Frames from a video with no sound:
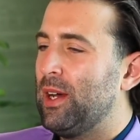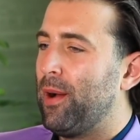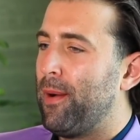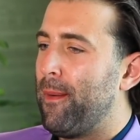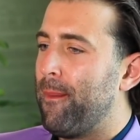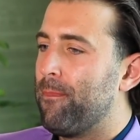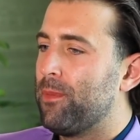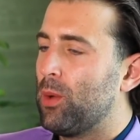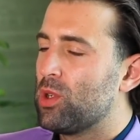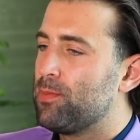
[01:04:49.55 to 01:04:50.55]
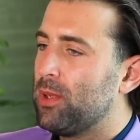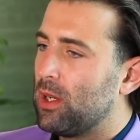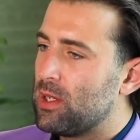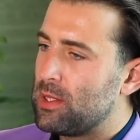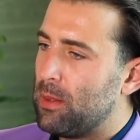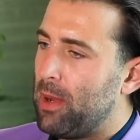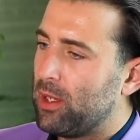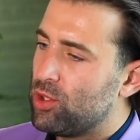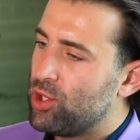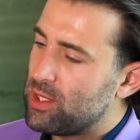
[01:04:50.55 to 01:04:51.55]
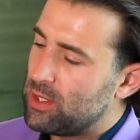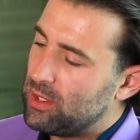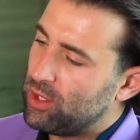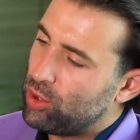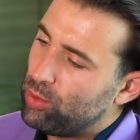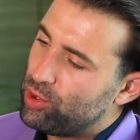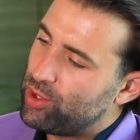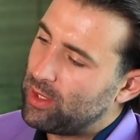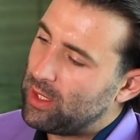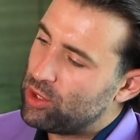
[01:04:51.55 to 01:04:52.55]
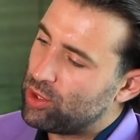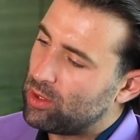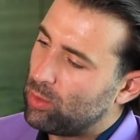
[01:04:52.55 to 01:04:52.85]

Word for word: um, that was because Michael Jackson did a huge donation,